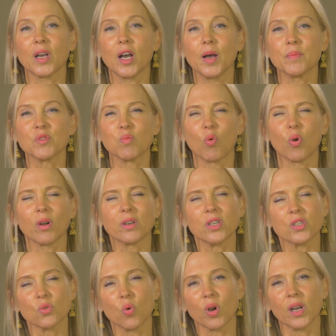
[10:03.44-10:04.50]
becomes more
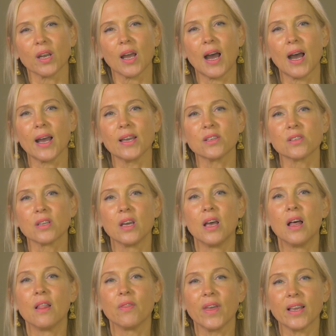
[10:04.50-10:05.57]
disorganized,
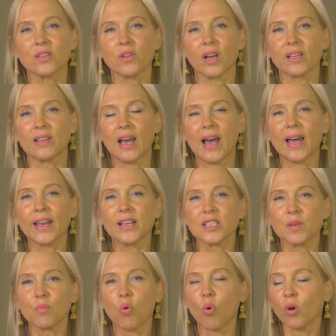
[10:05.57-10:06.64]
things like that,
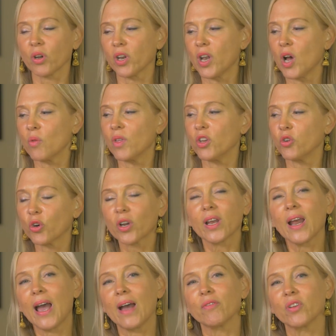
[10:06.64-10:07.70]
it's important to know that you're
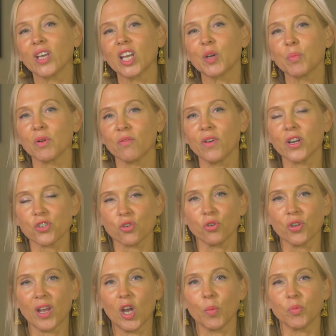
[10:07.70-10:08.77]
going to have to get a
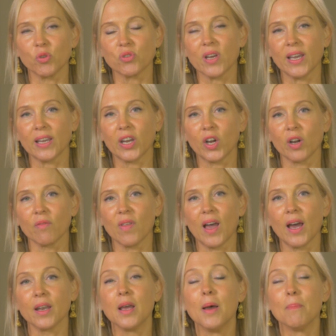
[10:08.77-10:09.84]
professional to help you take care of
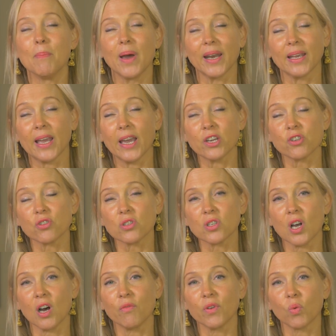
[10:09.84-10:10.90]
that.
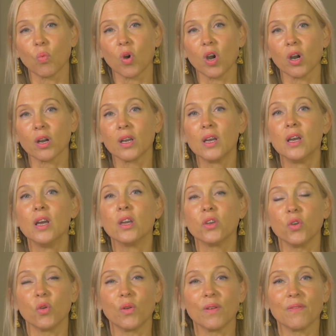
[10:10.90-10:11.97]
Medications often work.
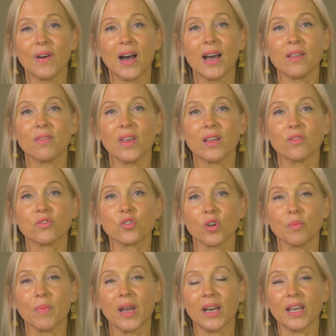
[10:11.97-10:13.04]
You can find that
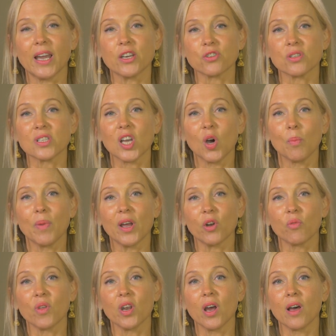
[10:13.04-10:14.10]
certain medications help
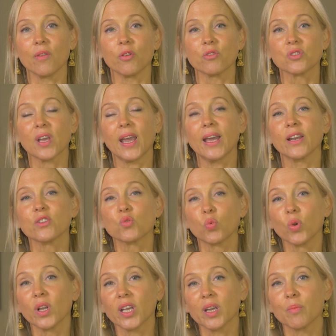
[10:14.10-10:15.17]
better than others, and it's
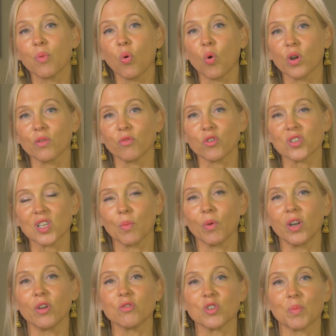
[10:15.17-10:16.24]
really important for
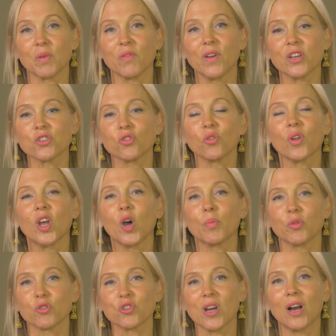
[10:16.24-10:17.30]
someone who's a professional to
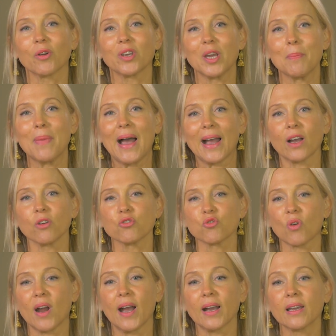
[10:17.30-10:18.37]
help your child get back on
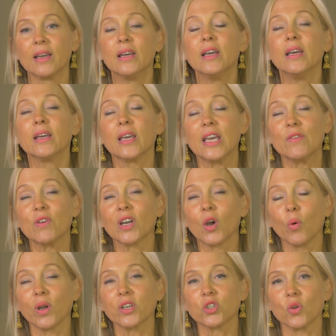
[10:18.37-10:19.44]
track. Even
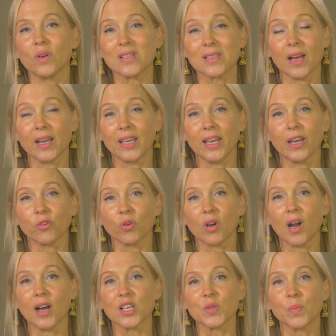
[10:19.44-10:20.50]
going to a
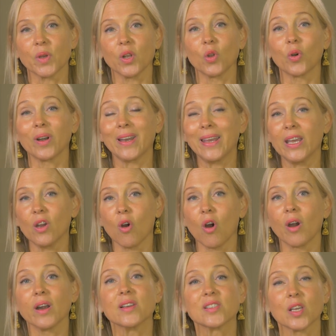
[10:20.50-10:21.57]
psychiatric hospital or an
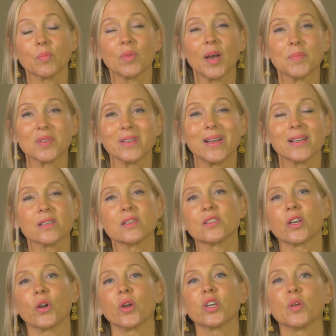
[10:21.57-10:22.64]
ER is sometimes
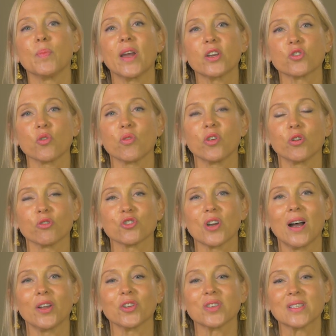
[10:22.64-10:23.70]
necessary to make sure that your
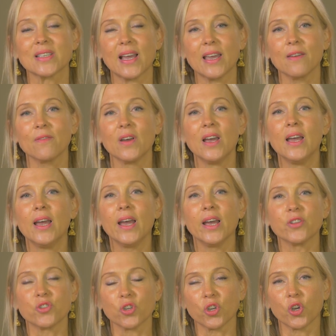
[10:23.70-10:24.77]
child is safe
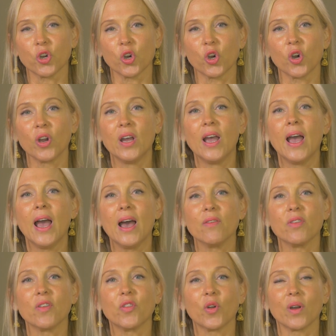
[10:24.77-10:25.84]
and secure
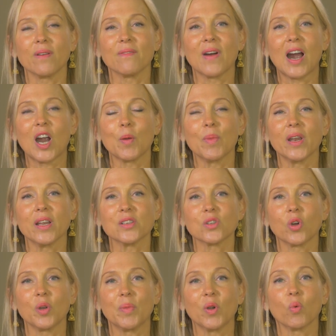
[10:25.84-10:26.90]
and that their environment
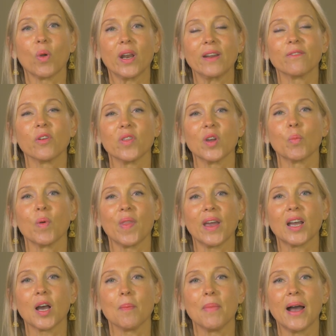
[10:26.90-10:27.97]
is going to be ready for them when
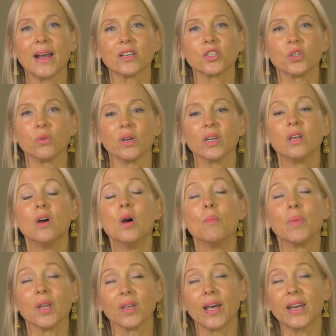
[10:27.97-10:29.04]
they come back to it.
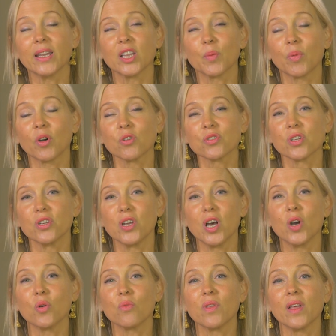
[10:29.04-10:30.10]
But letting the person
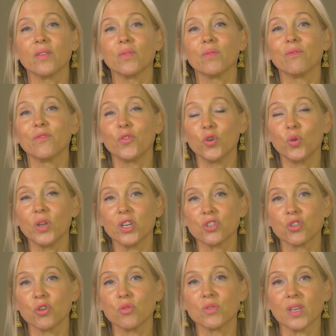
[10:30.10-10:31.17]
know that food
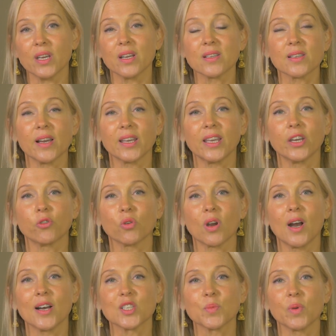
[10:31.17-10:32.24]
issues in a
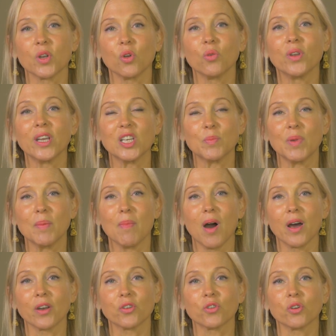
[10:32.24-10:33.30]
psychiatric hospital need to be
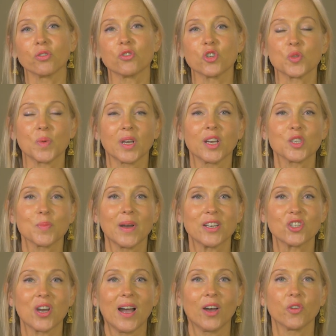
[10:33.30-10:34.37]
monitored. Just because
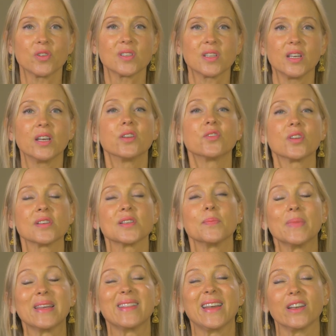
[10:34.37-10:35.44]
my child is thin
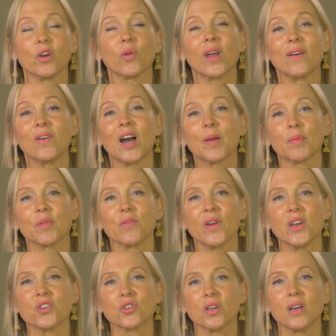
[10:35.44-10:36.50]
doesn't mean they don't have
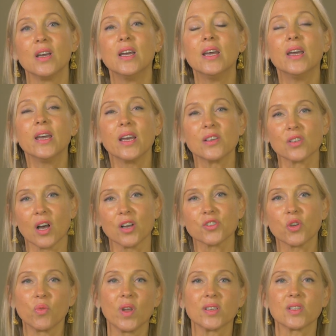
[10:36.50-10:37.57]
hyperphagia is
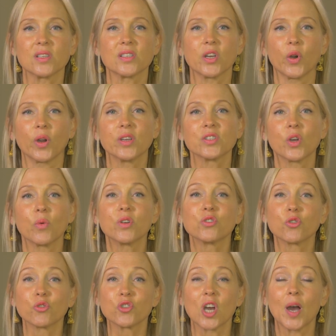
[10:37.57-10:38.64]
also necessary. So
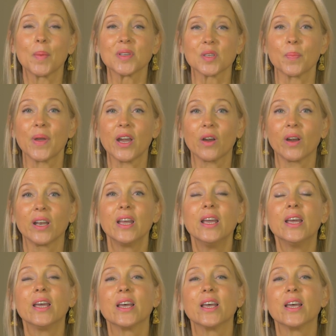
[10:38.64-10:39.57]
it's your job as a parent